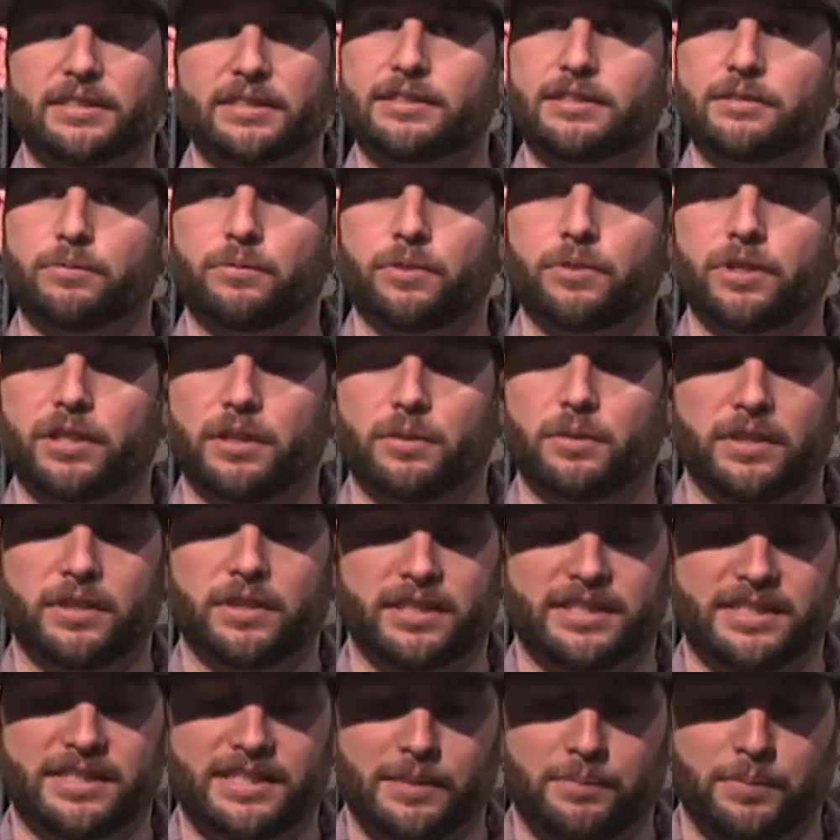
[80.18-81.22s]
It's really,
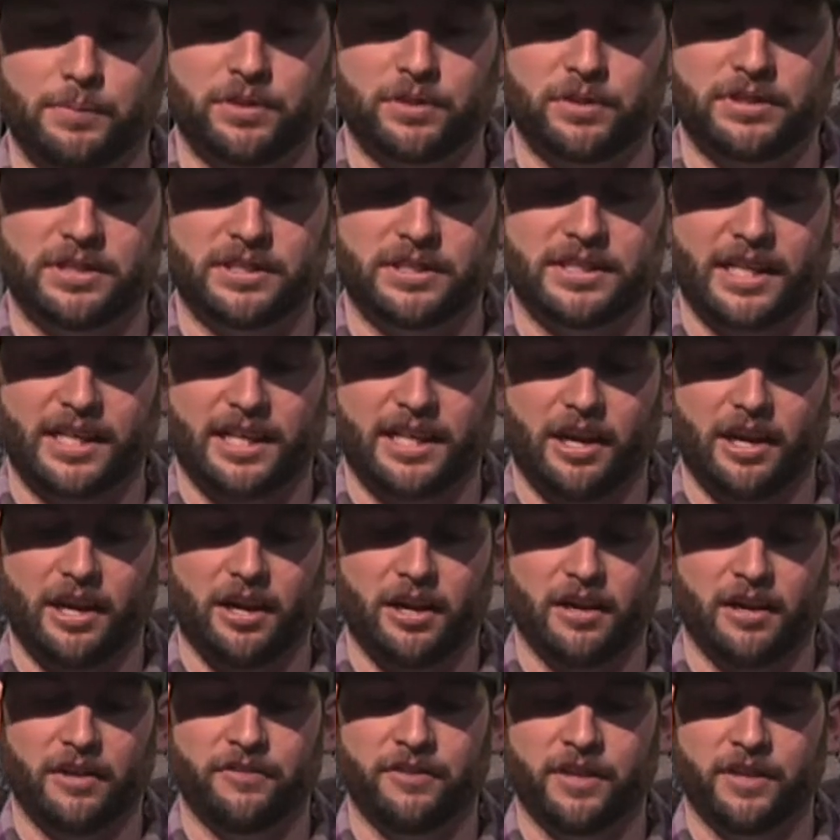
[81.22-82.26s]
really simple to take
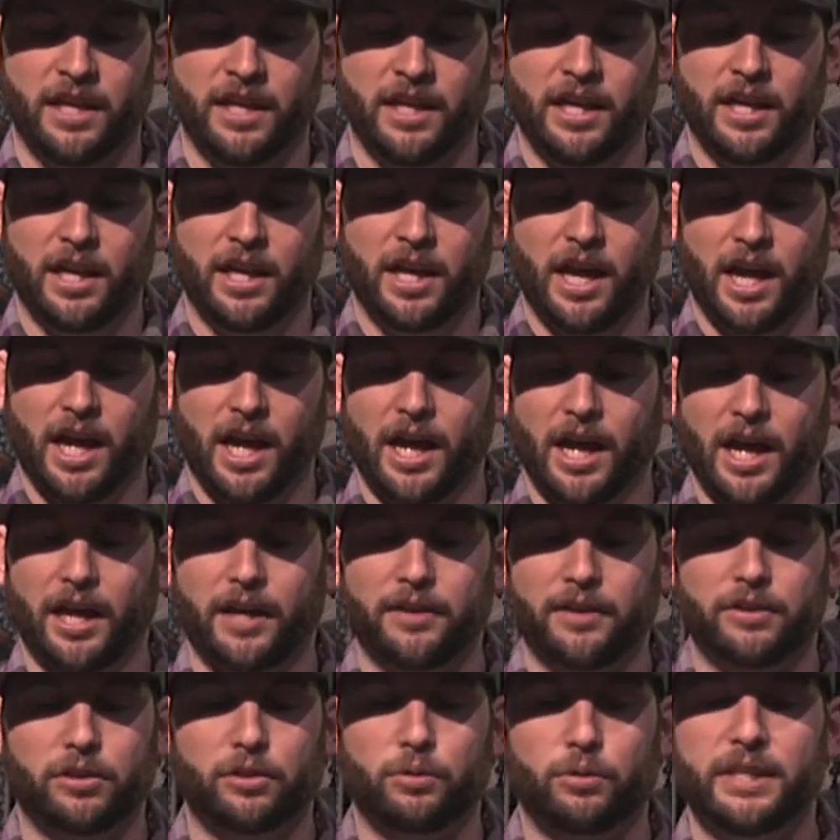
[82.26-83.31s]
care of.
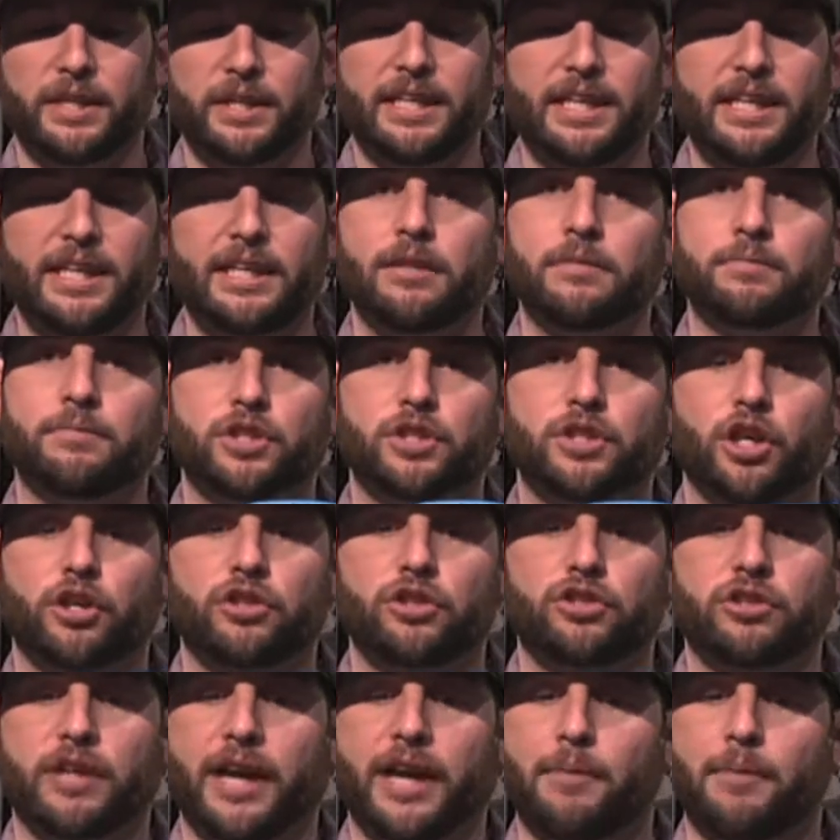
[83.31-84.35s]
3D
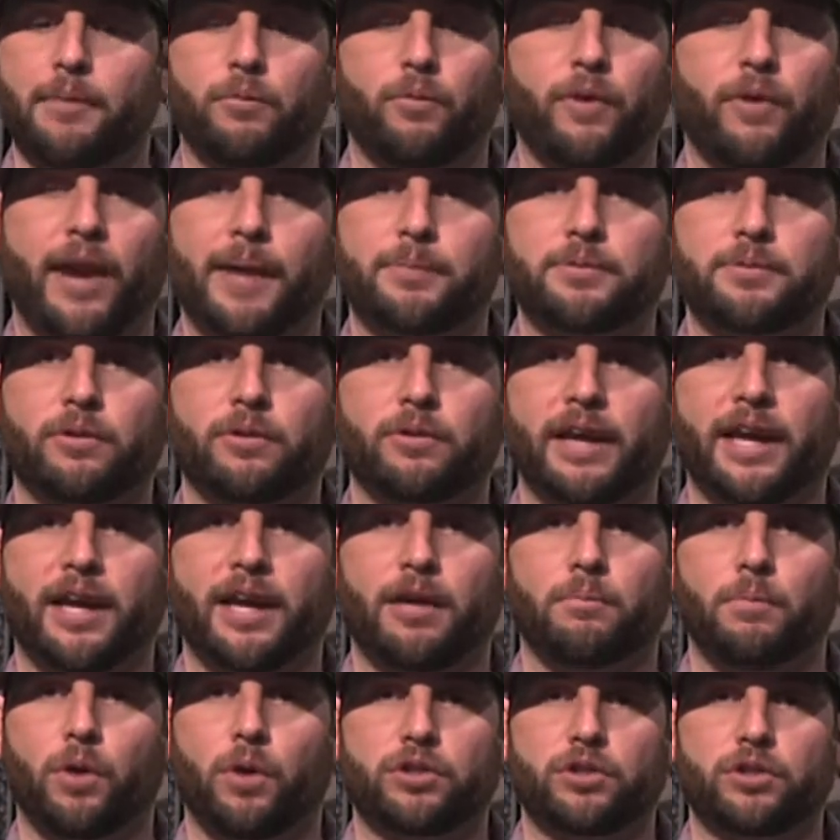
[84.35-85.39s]
toe strap, wraps
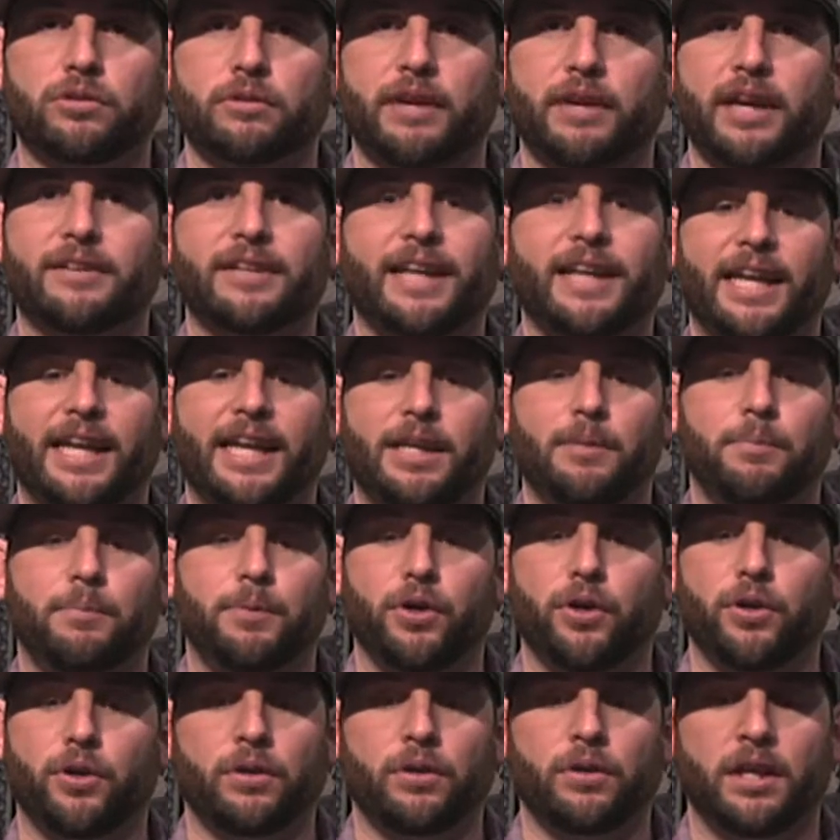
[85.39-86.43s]
around, molds around any
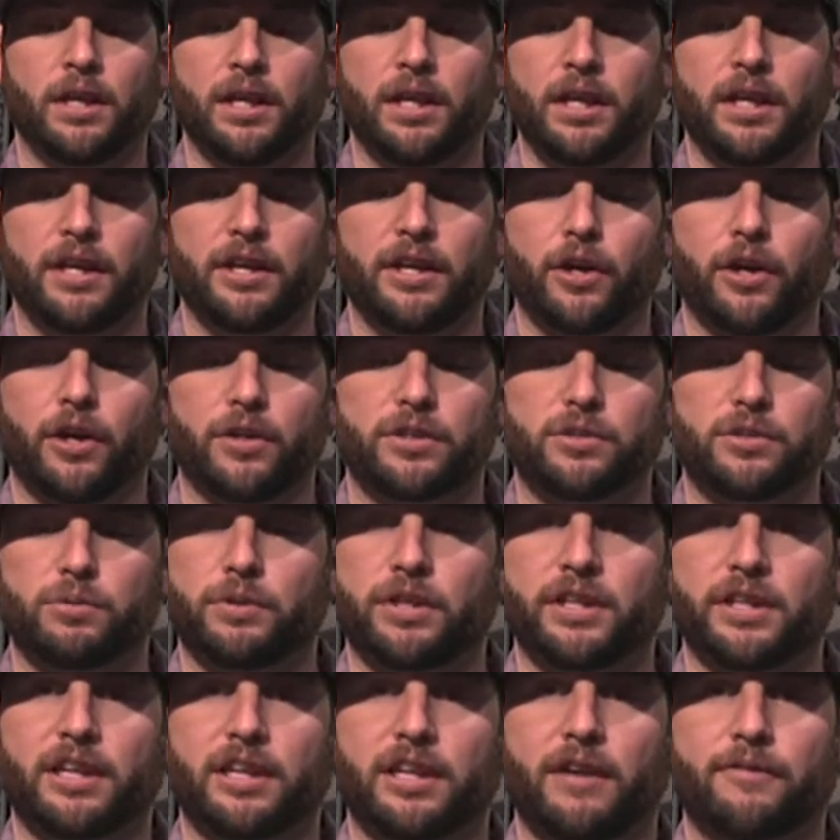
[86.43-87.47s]
boot. It's
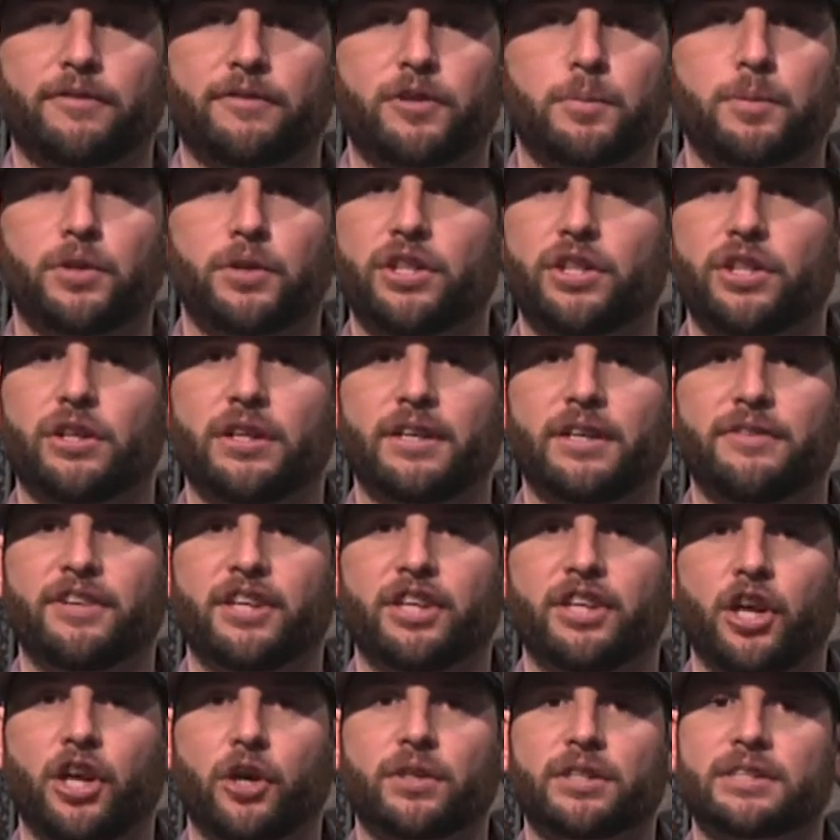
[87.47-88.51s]
really comfortable. You don't
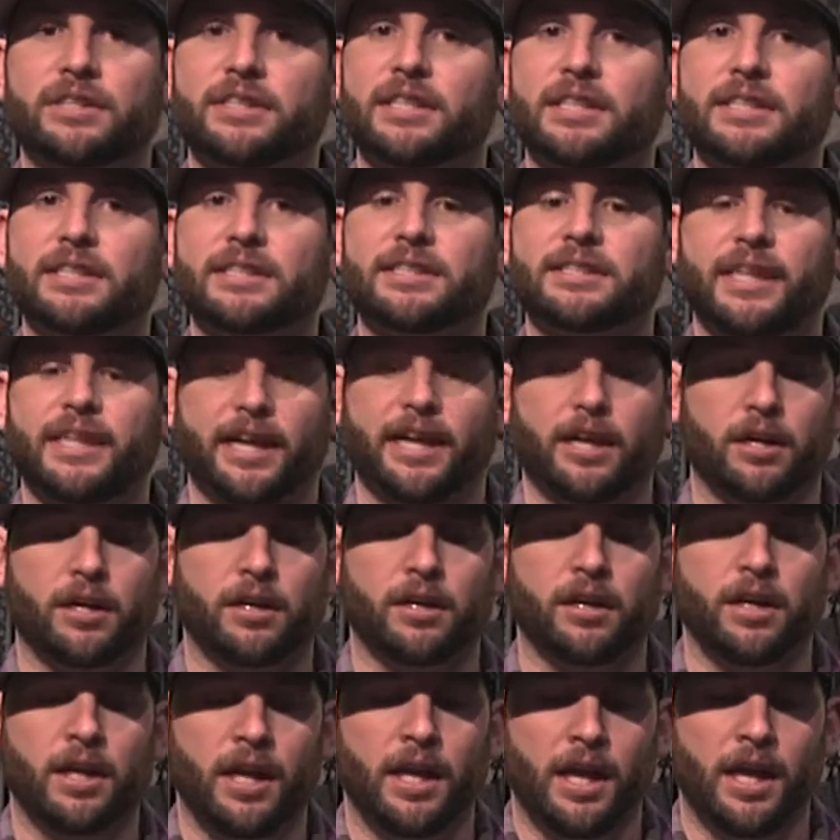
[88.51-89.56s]
even notice that it's there.